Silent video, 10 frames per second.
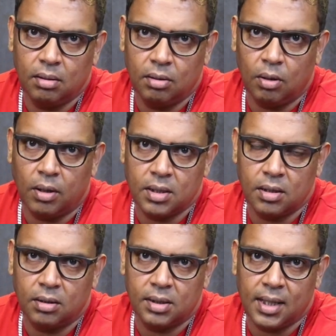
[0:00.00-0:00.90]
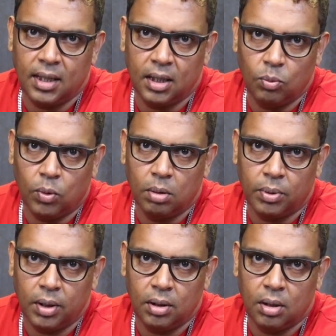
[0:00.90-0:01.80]
losses are standing at
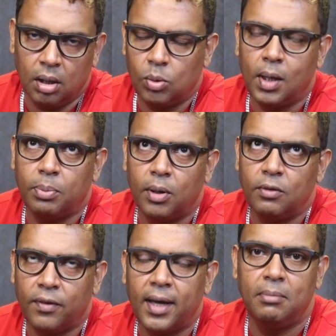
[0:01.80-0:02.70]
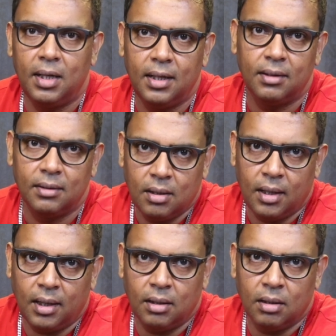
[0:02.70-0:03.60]
12.5 million.
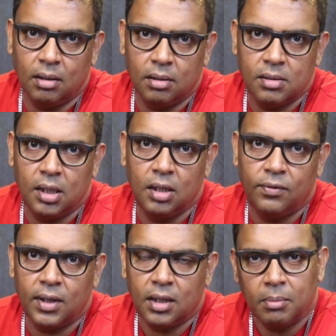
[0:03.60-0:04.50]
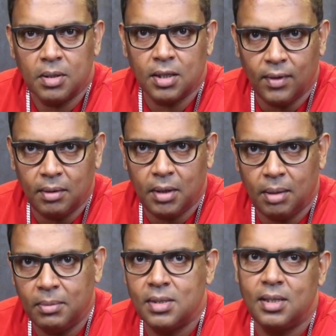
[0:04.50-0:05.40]
And significant numbers of
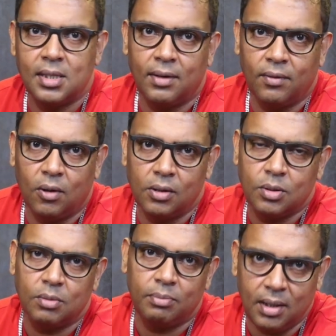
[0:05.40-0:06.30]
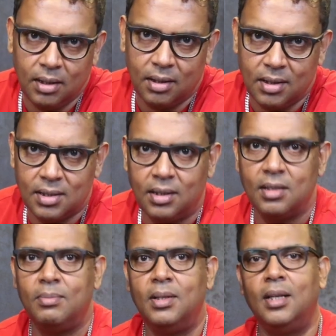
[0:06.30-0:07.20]
MNCs have also been recent
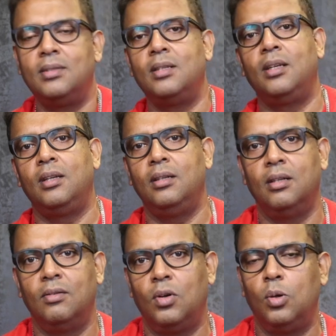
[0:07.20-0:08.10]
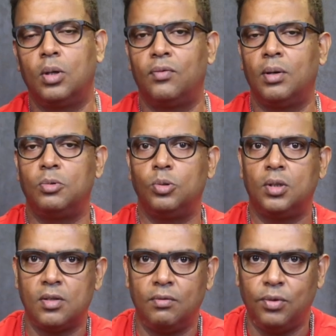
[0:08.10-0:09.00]
years been exiting India. If you look from
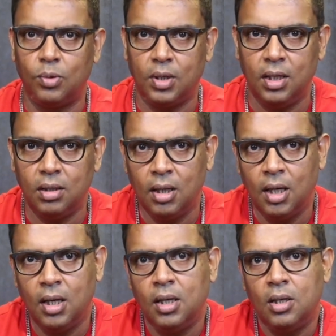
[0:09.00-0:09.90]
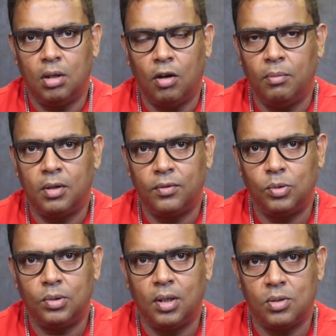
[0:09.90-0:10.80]
2014, November of
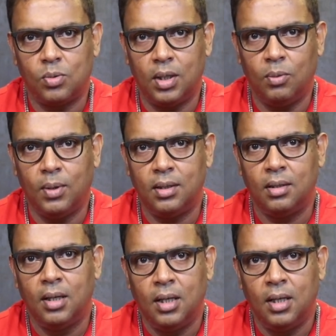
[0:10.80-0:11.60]
2021,